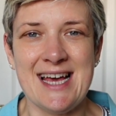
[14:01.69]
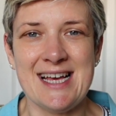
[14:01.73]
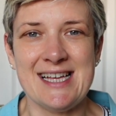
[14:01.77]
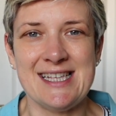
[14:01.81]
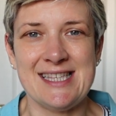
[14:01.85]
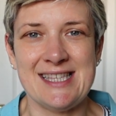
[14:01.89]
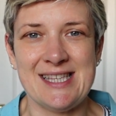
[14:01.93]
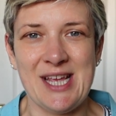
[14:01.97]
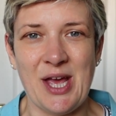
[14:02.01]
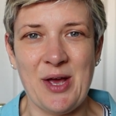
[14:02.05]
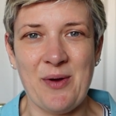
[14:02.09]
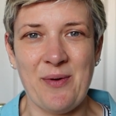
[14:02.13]

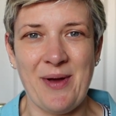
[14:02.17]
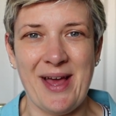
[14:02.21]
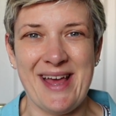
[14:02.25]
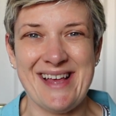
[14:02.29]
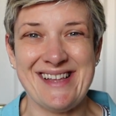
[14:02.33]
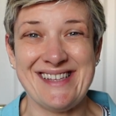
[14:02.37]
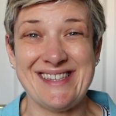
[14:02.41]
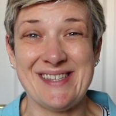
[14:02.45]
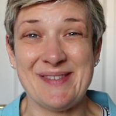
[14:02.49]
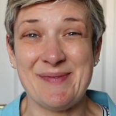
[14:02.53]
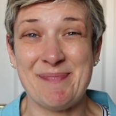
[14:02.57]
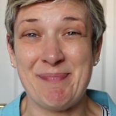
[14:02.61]
so
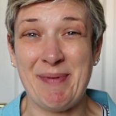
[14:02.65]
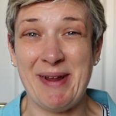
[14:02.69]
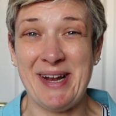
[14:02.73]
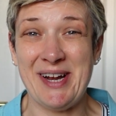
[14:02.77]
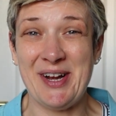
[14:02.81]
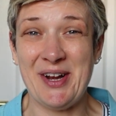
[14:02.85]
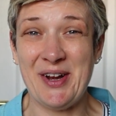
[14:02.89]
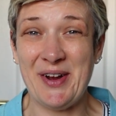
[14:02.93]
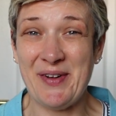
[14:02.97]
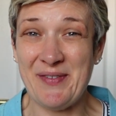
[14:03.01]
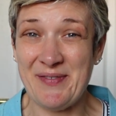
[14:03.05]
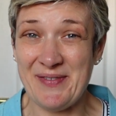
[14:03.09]
it's
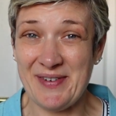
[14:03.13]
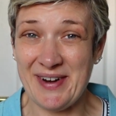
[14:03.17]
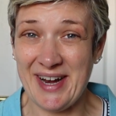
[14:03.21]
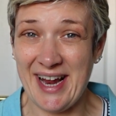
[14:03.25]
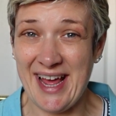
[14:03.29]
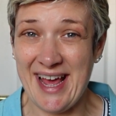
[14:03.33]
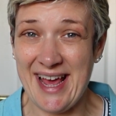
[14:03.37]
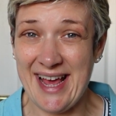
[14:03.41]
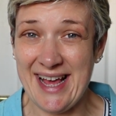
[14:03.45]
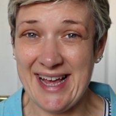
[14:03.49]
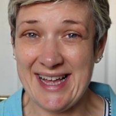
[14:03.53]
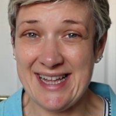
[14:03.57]
been
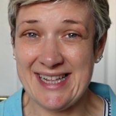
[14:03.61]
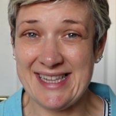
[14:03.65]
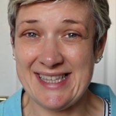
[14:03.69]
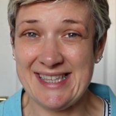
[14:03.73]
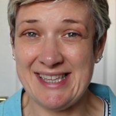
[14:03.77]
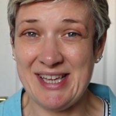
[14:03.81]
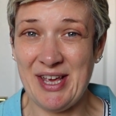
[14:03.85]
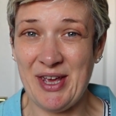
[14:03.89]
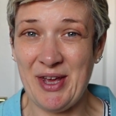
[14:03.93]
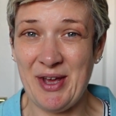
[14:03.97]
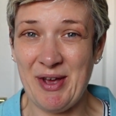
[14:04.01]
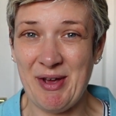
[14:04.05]
lovely
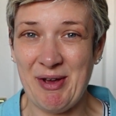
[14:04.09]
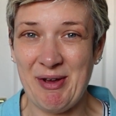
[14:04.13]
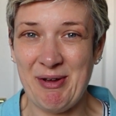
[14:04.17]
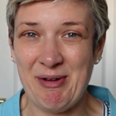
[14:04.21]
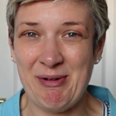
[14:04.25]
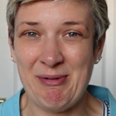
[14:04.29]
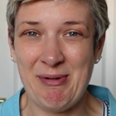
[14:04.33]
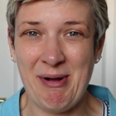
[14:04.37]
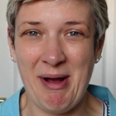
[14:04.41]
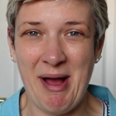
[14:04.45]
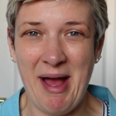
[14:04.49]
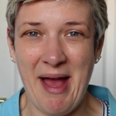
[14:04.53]

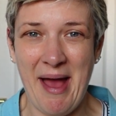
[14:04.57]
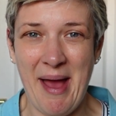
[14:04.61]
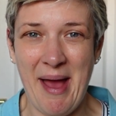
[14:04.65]
to